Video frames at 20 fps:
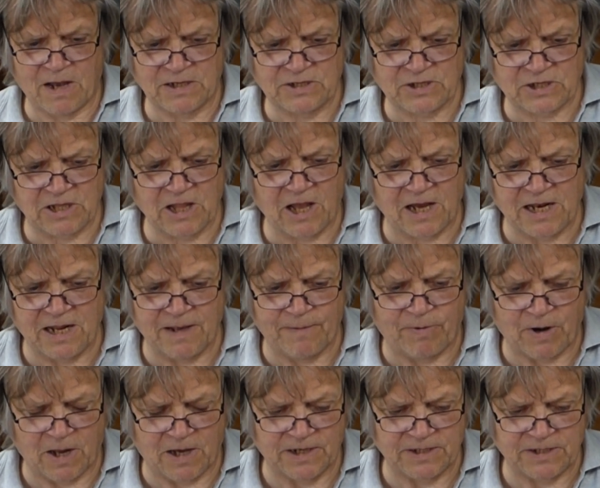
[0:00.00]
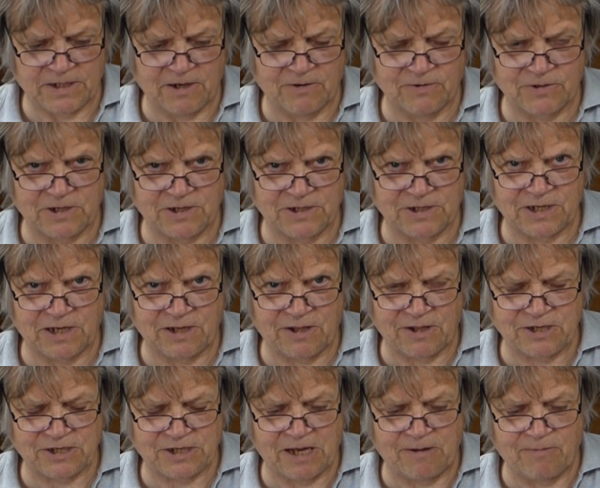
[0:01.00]
slightly applies here. I was going to say
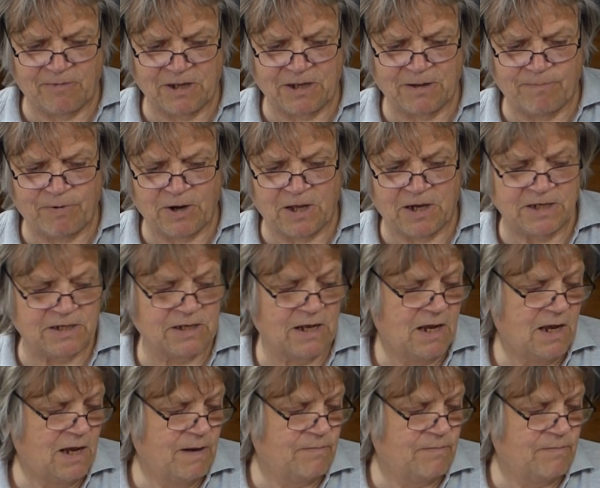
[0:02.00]
the same thing applies,